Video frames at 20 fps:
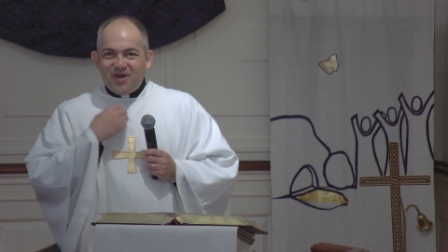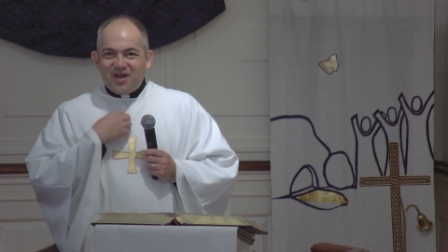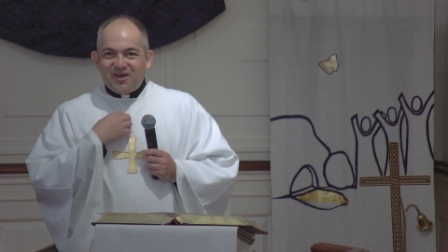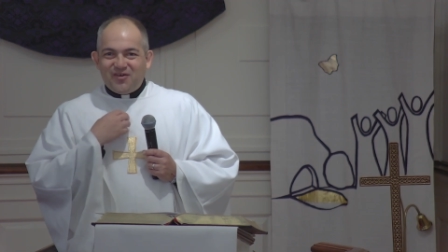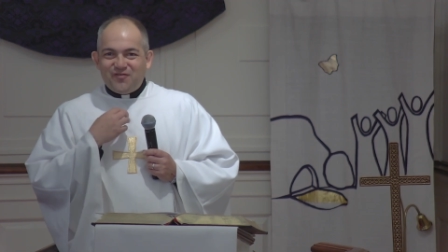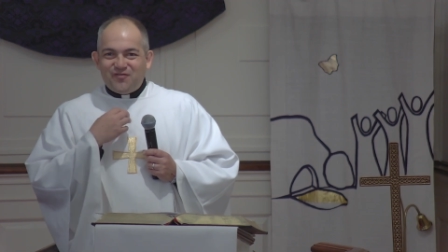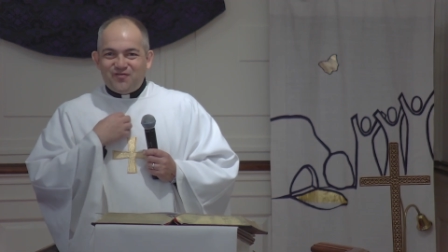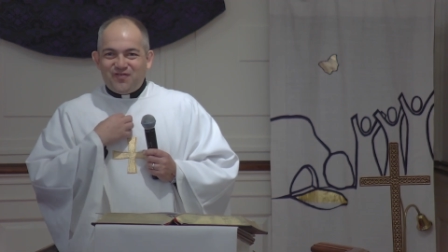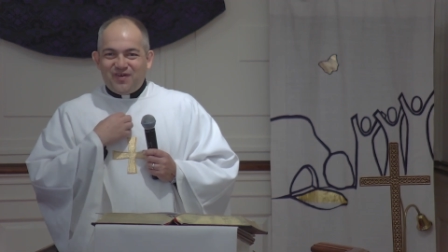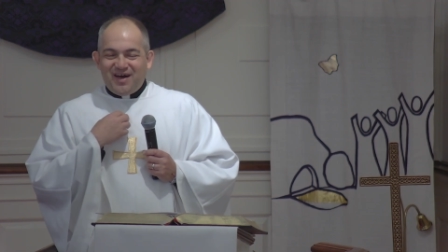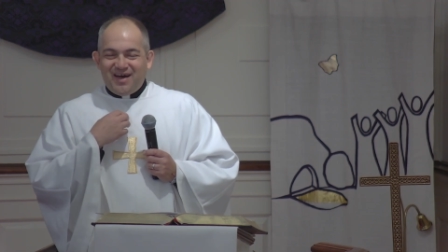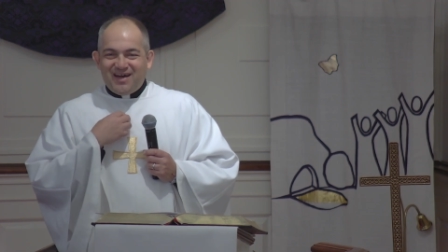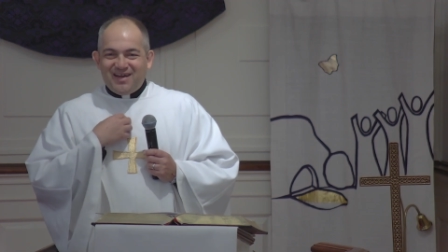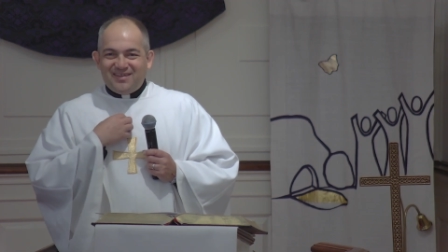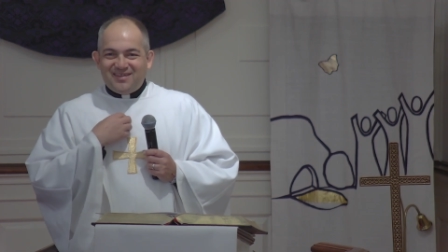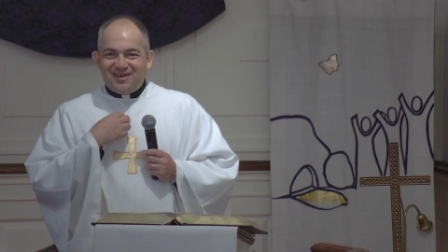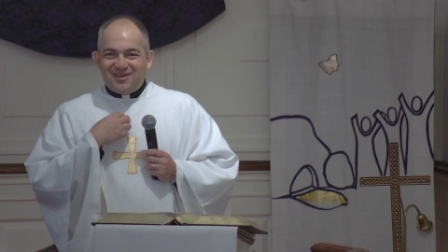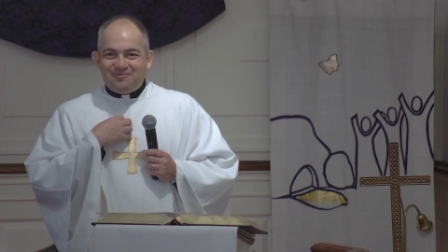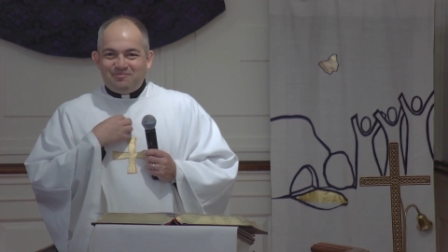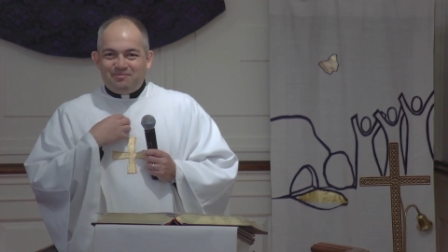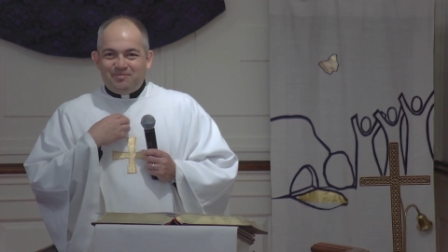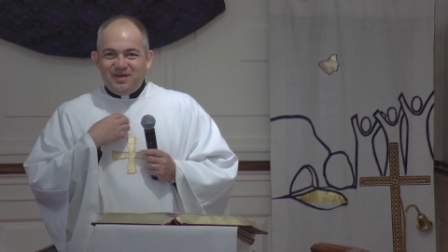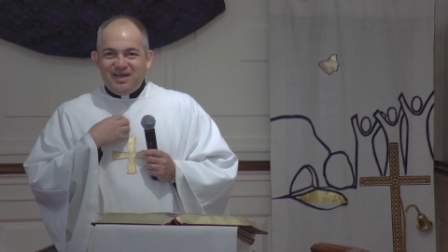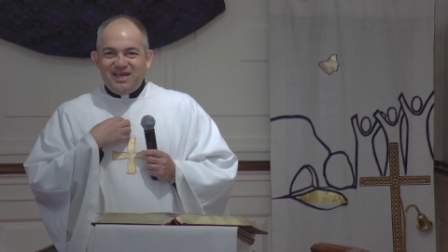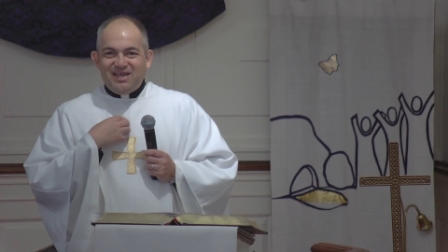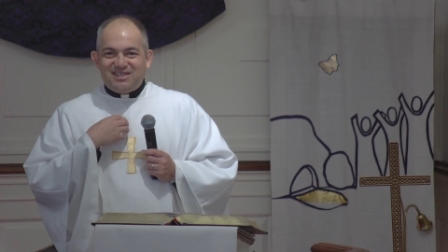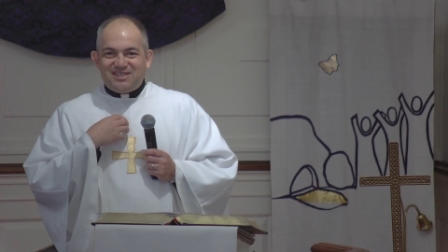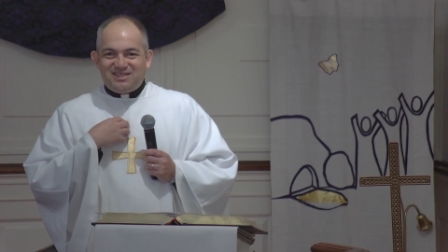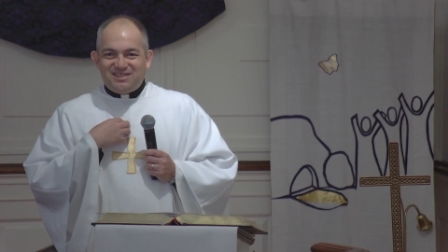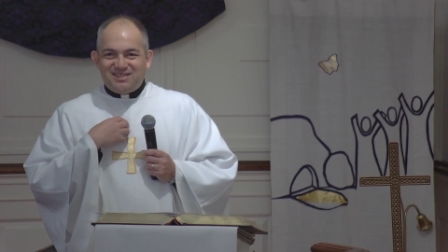we can find that
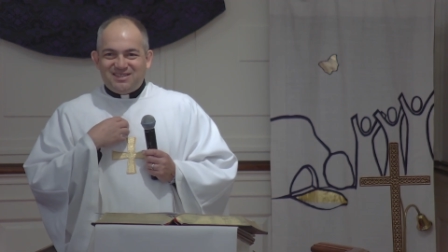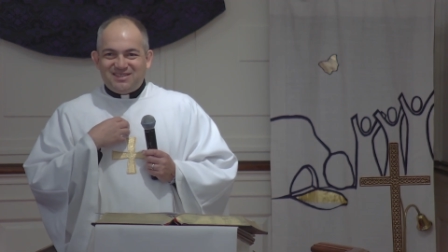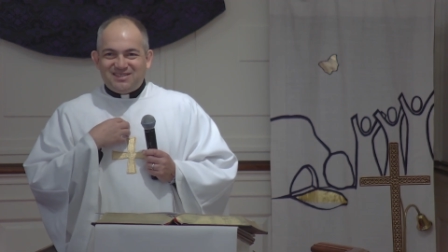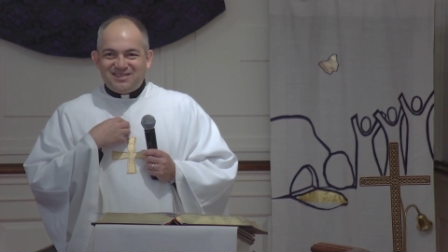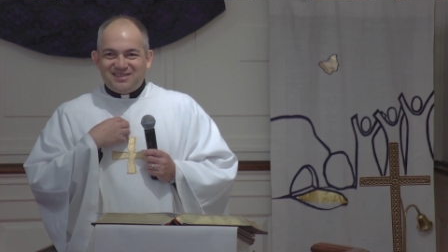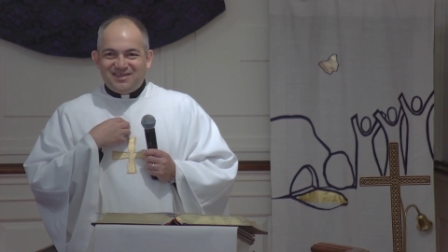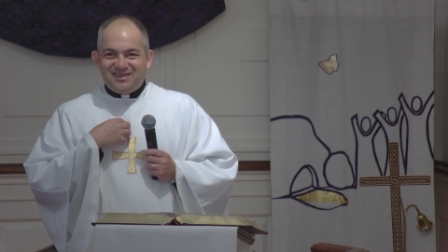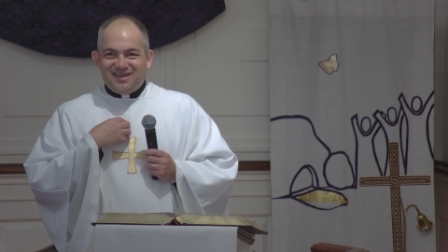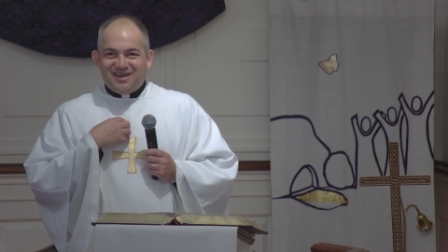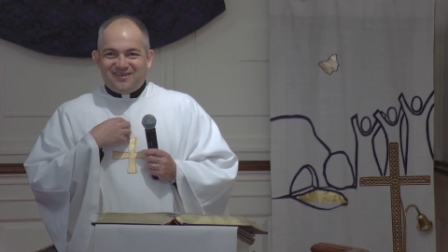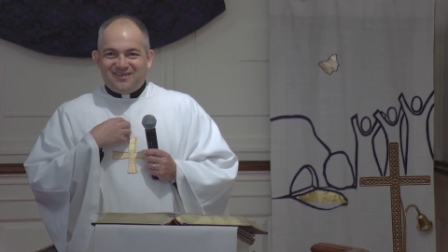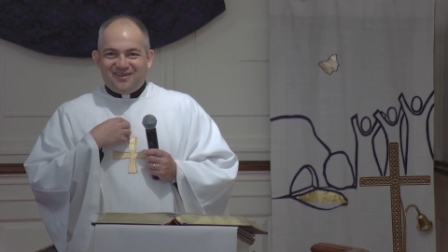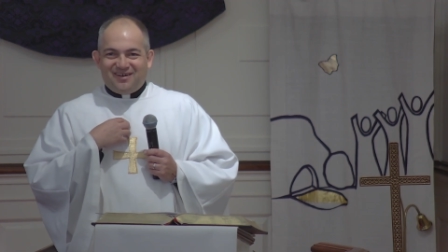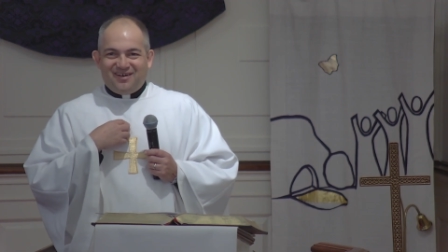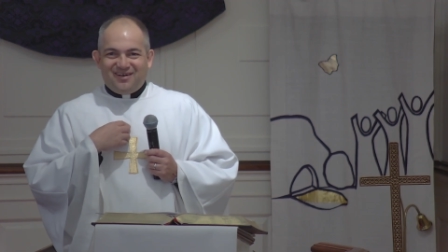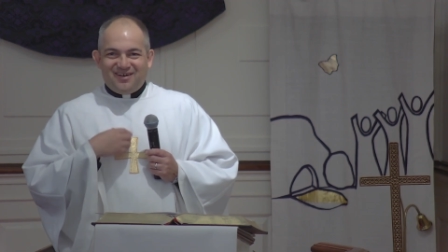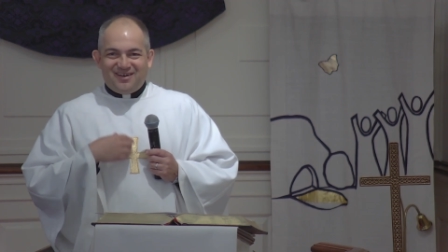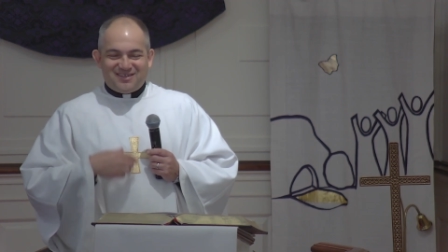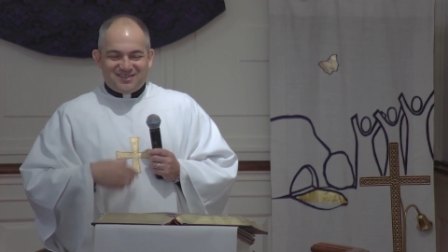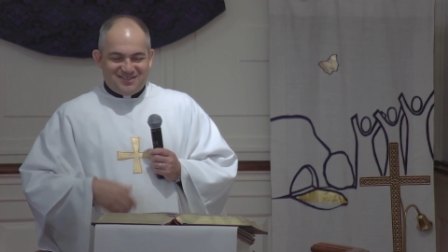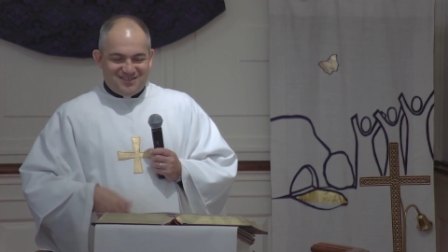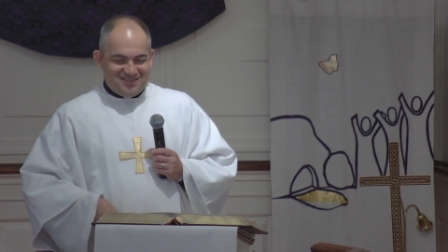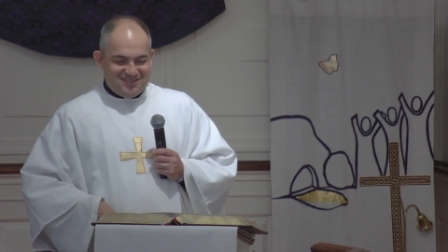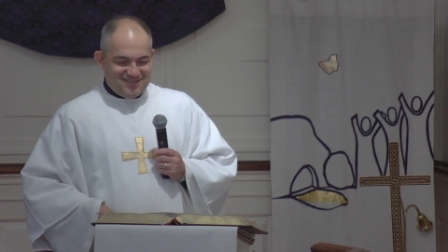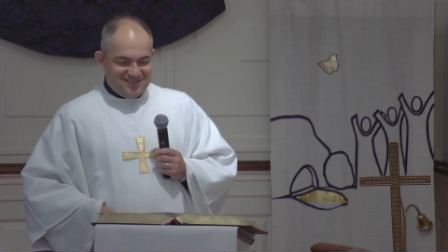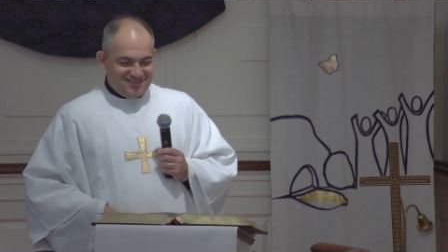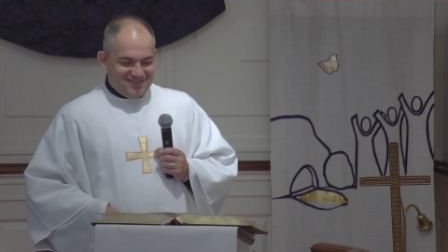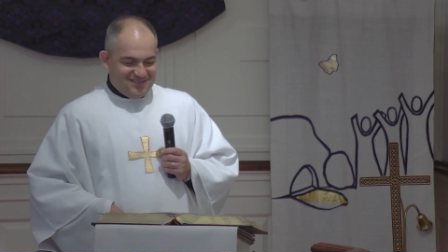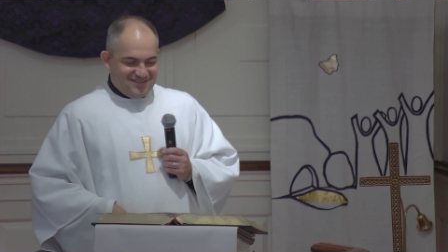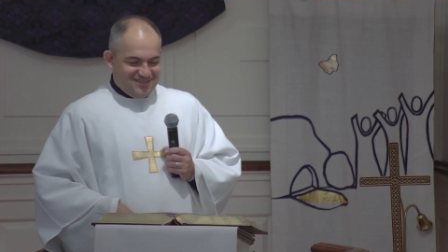peace in our
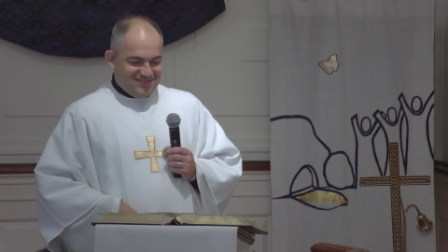hearts.